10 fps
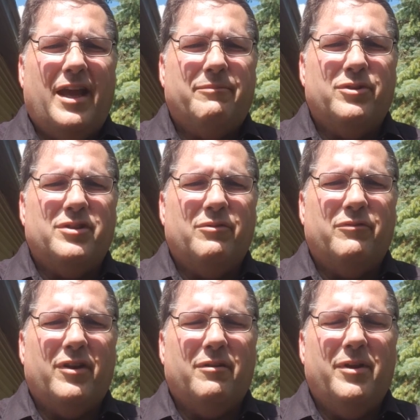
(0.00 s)
adapters that we've
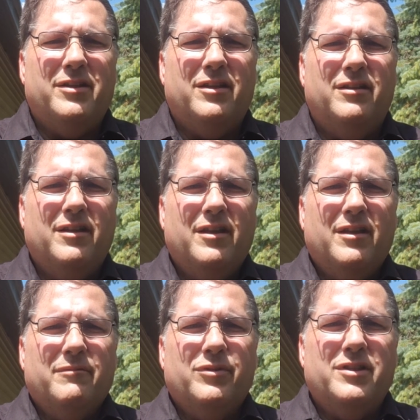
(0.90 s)
recommended,
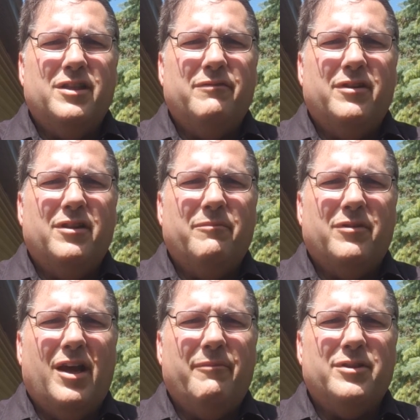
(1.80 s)
please leave it in the
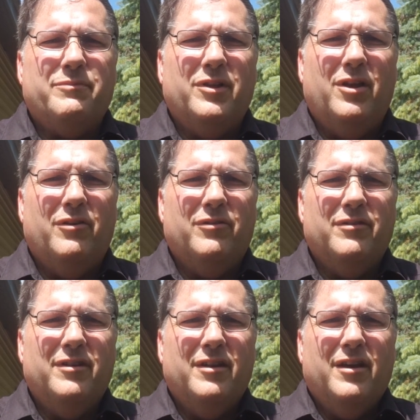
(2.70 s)
comments below.
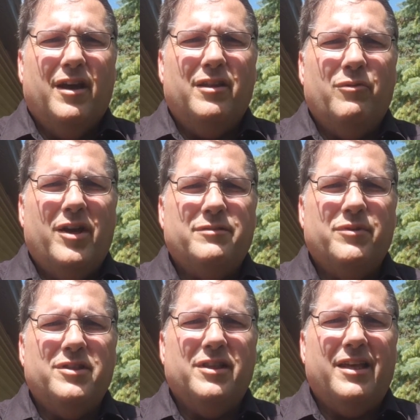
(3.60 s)
Otherwise,
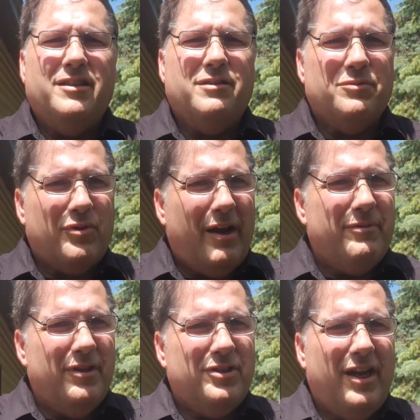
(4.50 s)
please like and
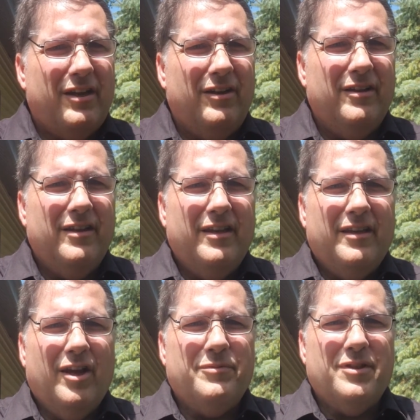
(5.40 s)
subscribe to the channel.
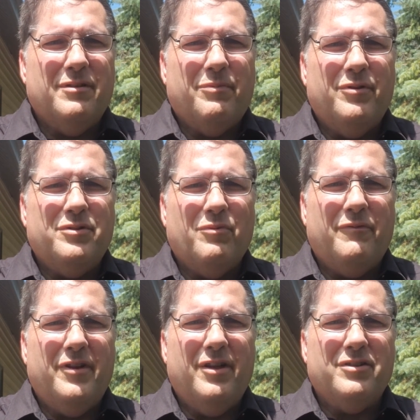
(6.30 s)
Helps us to produce
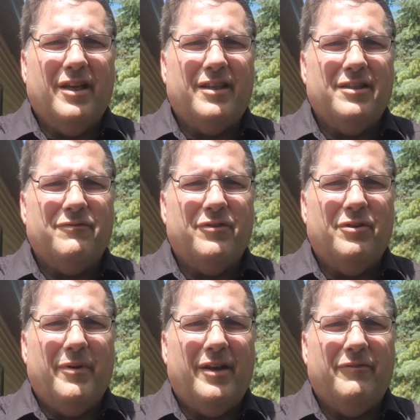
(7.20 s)
more videos like this for
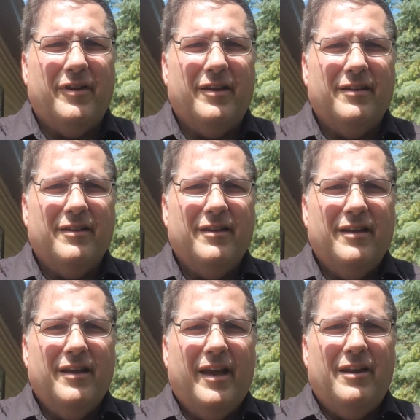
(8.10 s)
your benefit.
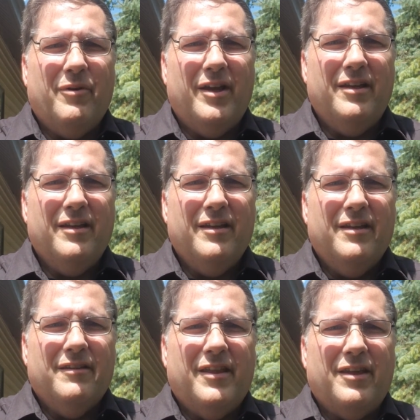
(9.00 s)
Anyway,
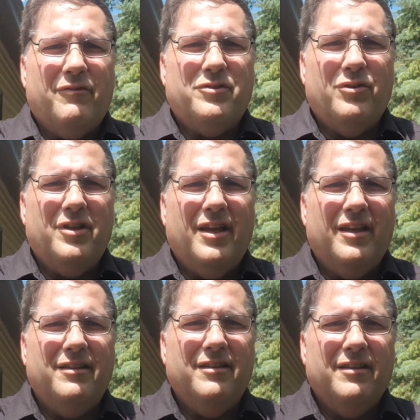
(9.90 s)
thank you for tuning
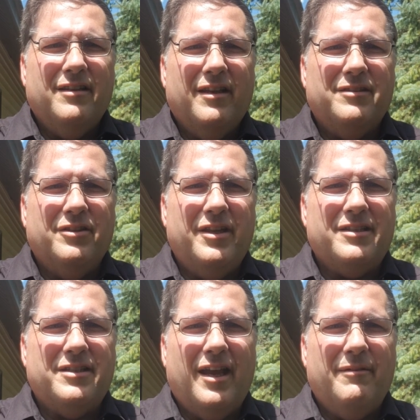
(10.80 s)
in. Until
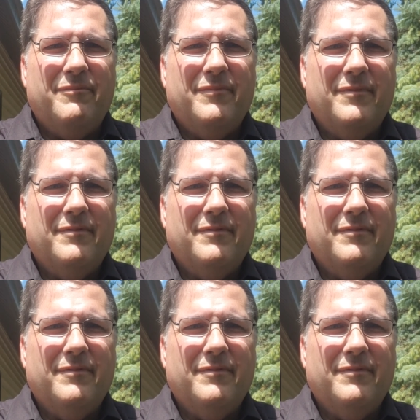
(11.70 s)
next time,